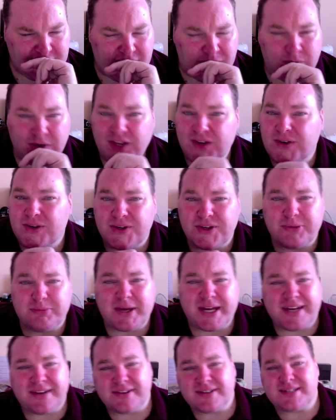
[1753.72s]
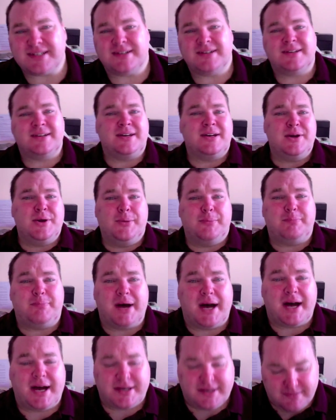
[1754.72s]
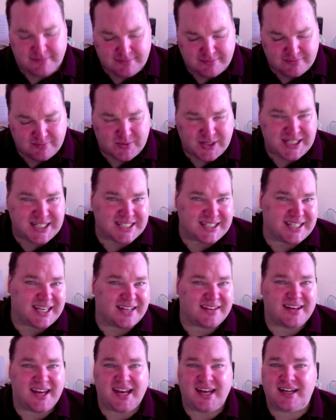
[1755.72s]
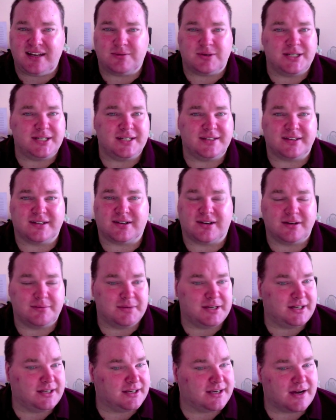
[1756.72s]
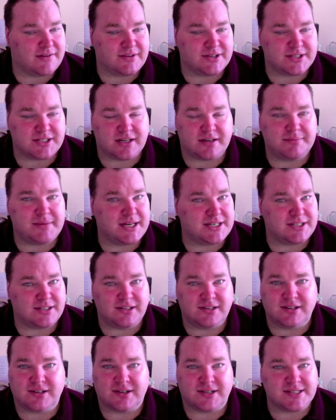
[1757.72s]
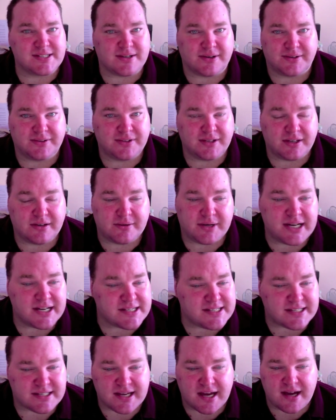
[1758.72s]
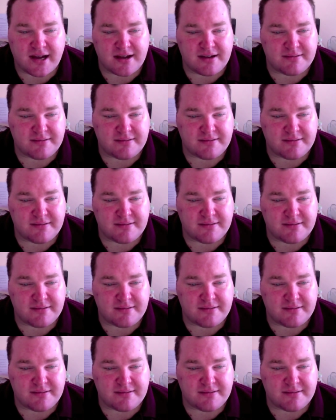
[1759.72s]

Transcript: We heard about it, but we didn't get anywhere near the kind of media coverage I imagine you guys got in the US.